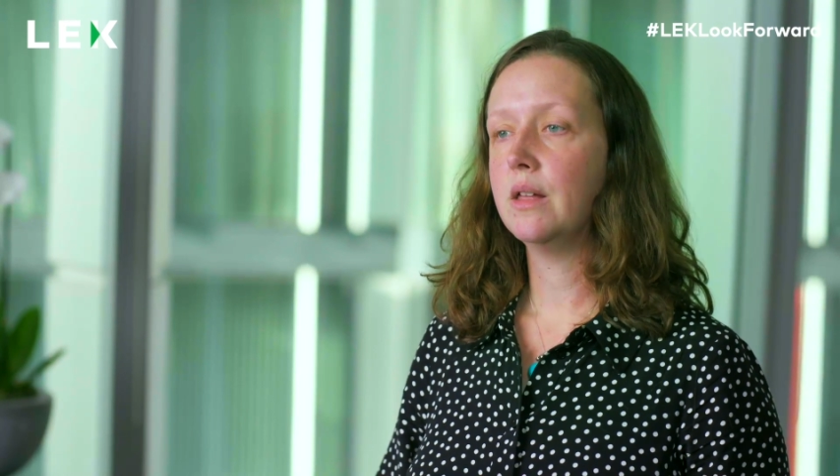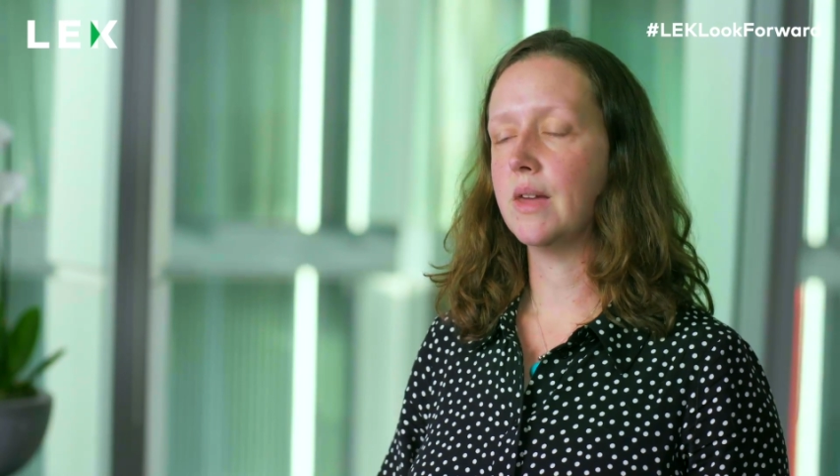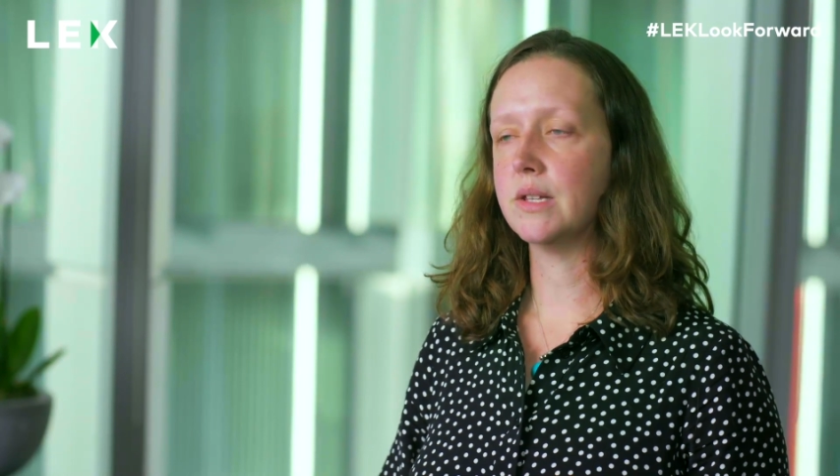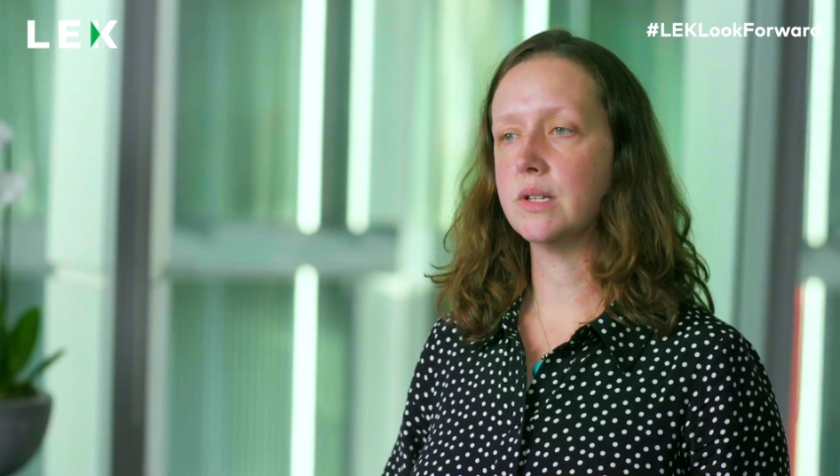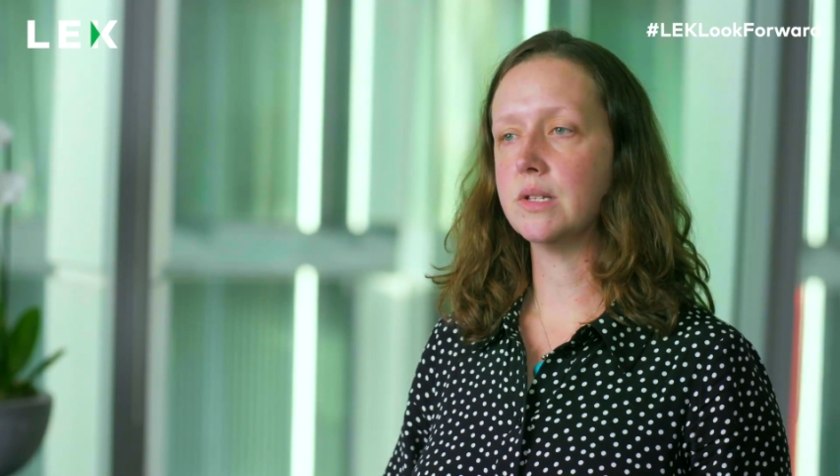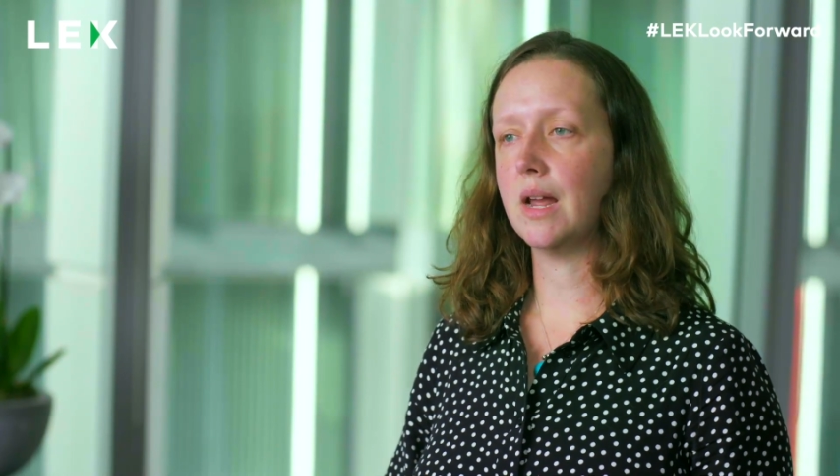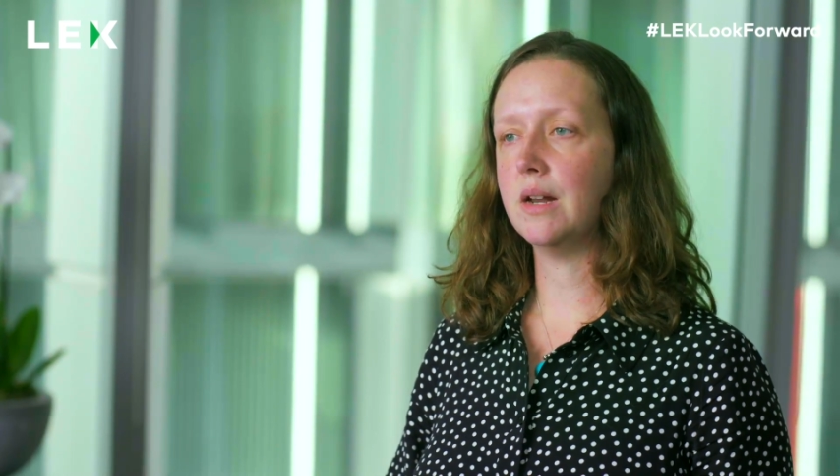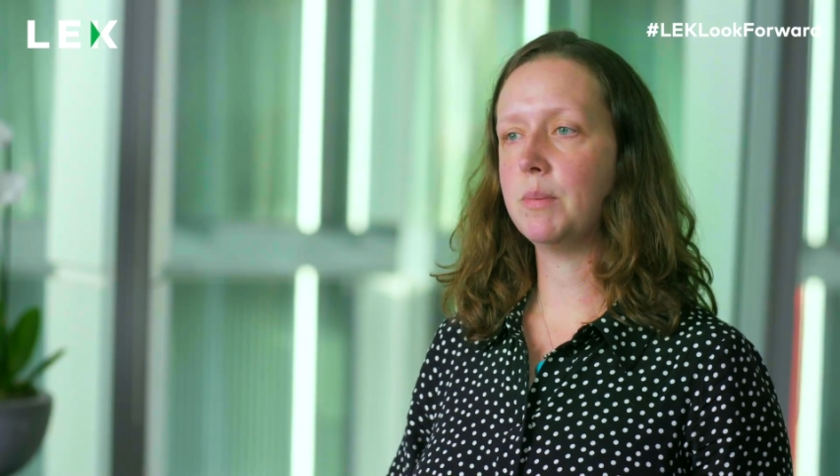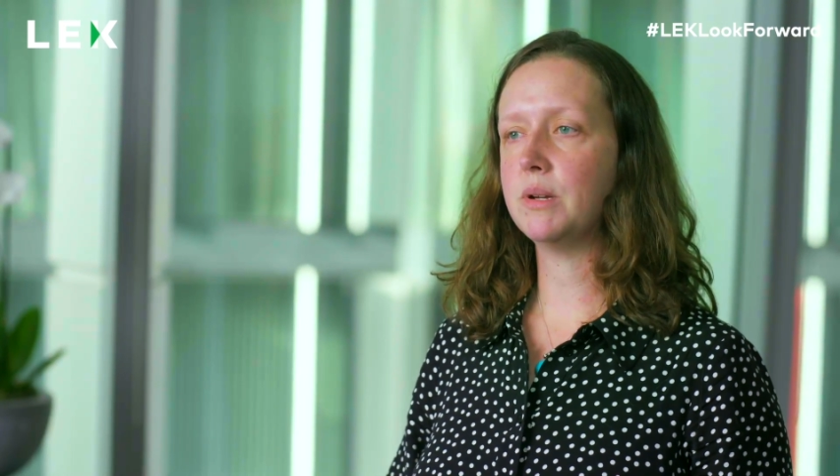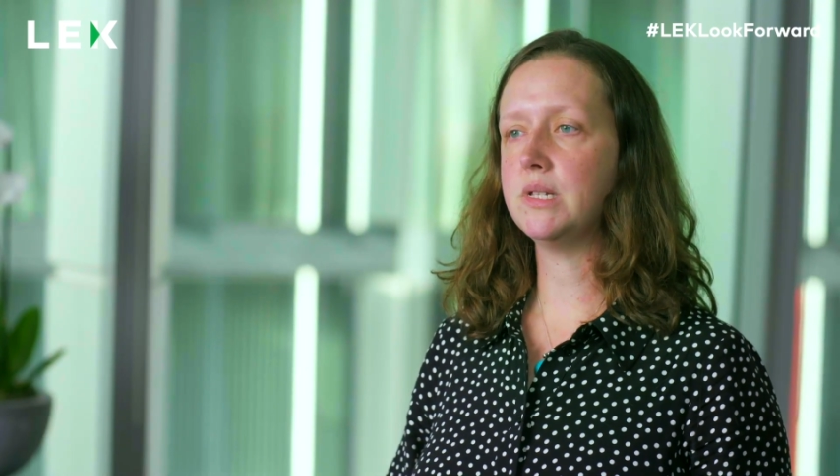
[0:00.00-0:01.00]
their
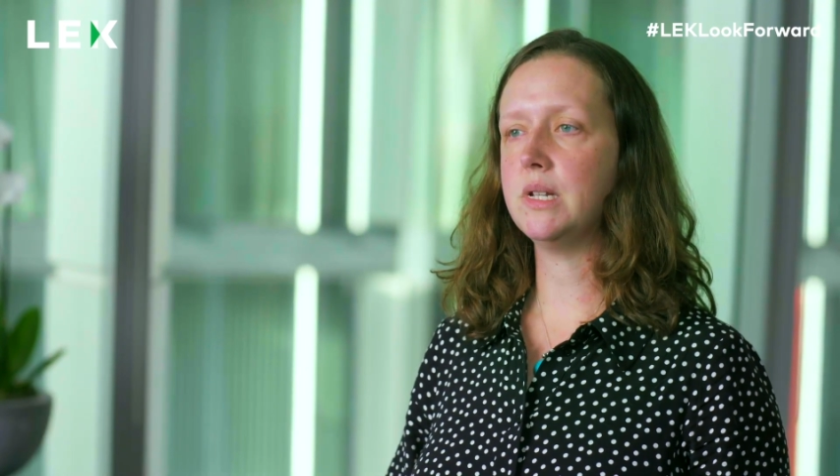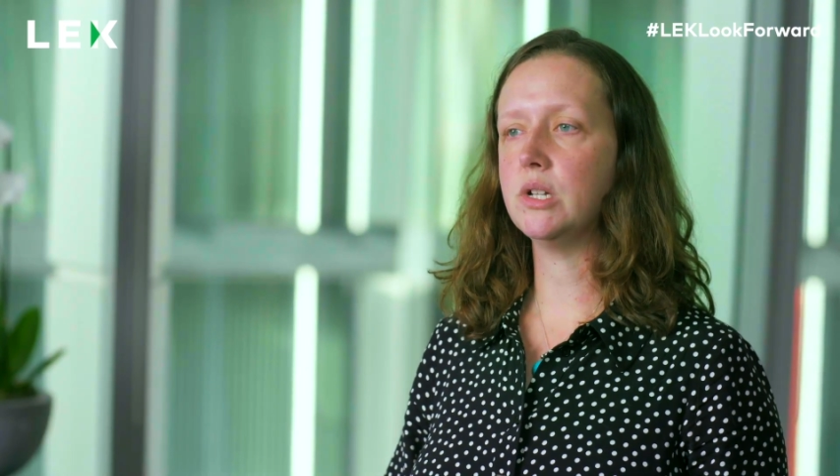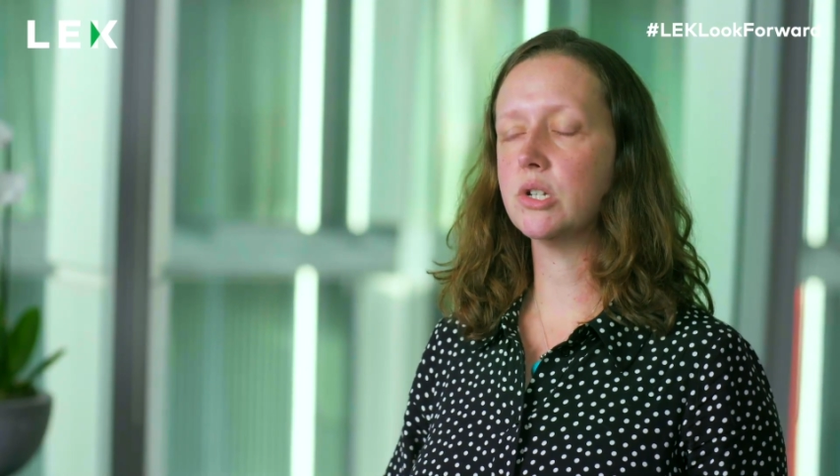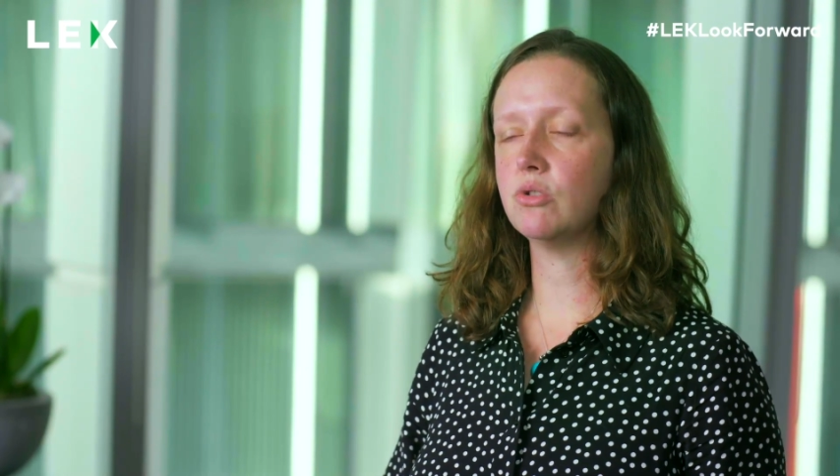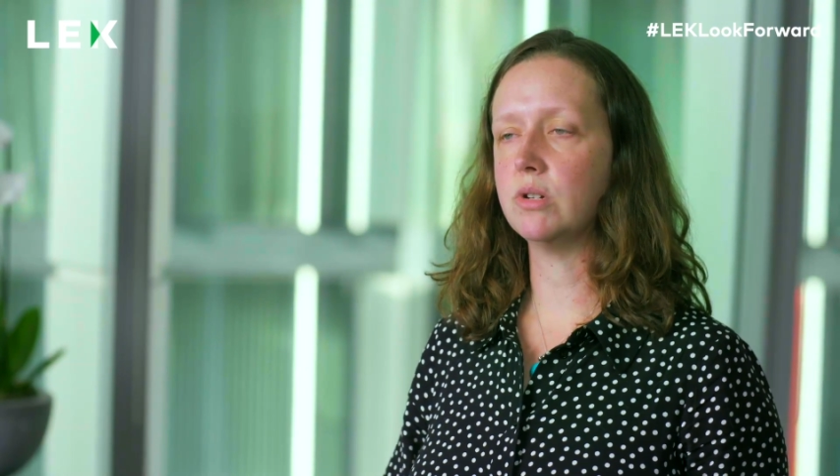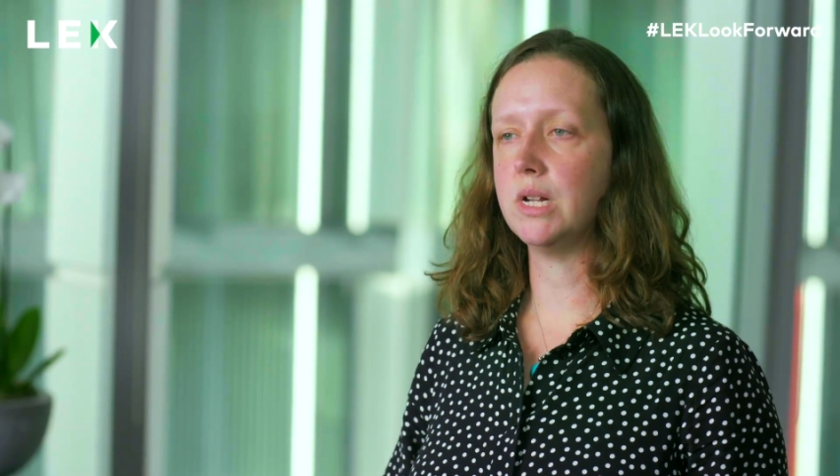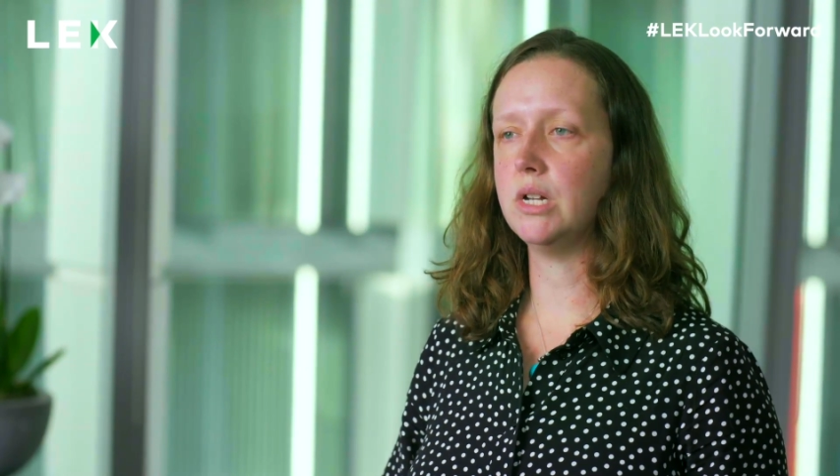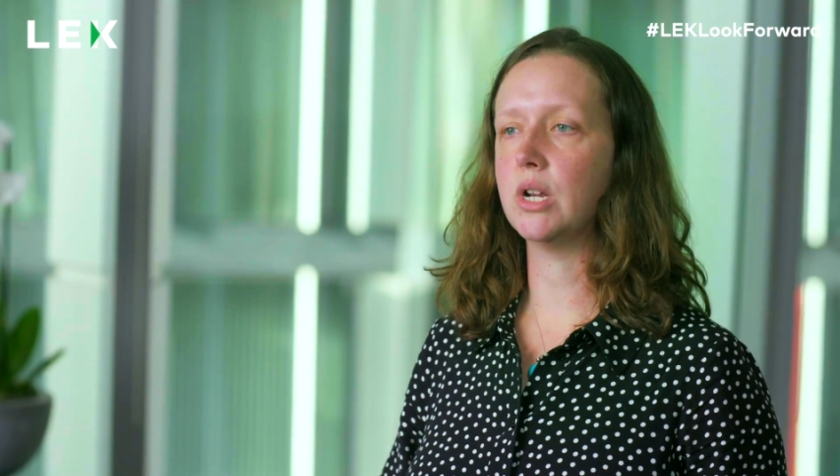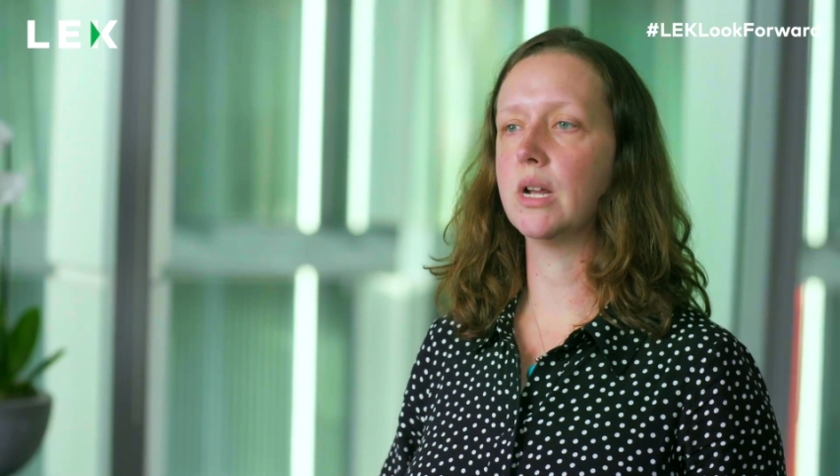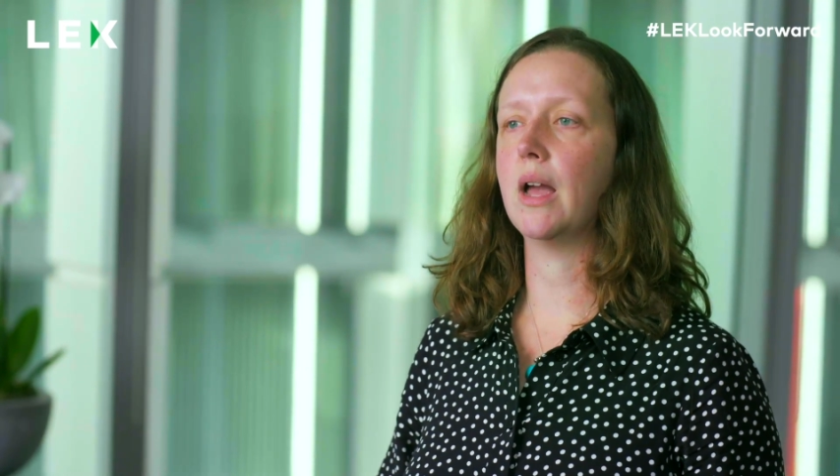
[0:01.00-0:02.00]
sustainability,
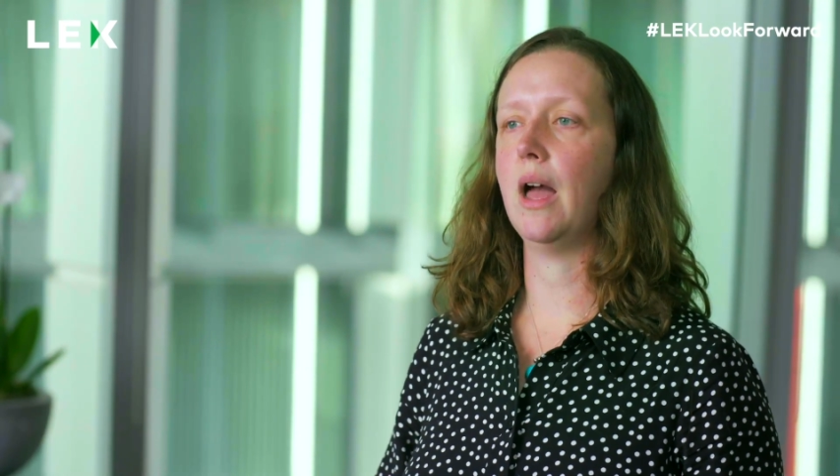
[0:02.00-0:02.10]
strategic,